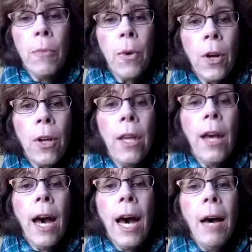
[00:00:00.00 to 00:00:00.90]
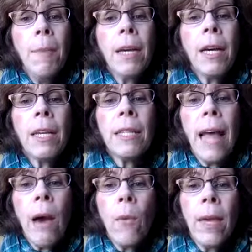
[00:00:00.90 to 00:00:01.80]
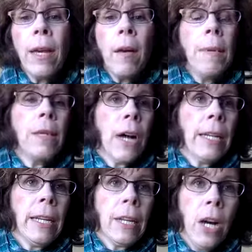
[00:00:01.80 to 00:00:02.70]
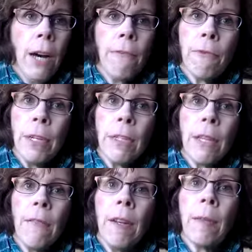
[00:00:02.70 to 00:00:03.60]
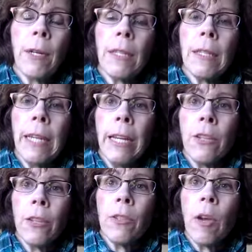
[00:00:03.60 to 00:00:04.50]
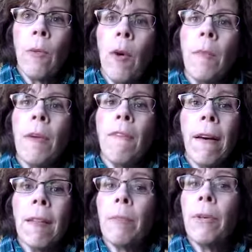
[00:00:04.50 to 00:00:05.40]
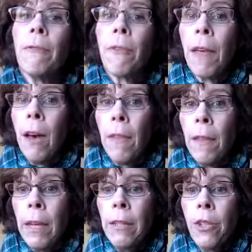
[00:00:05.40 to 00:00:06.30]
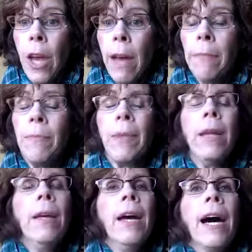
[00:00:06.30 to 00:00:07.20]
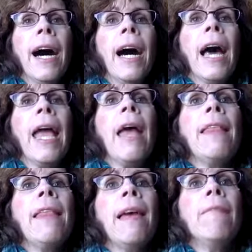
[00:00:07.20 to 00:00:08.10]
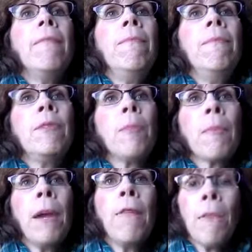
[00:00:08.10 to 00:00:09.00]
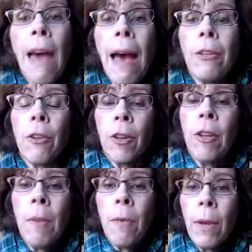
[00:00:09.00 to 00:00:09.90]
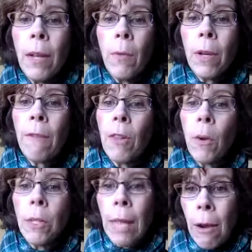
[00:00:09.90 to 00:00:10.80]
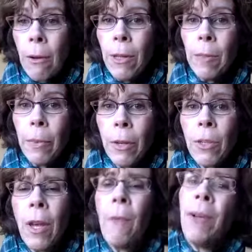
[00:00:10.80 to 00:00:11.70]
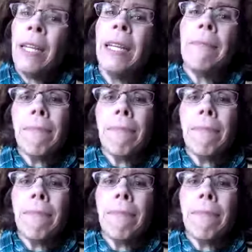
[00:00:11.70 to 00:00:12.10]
board, because that week I'll be gone at a conference giving a presentation, so I won't be available for the online chat. And to prepare for that, you're going to be reading one of Lois Lowry's books. So I wanted to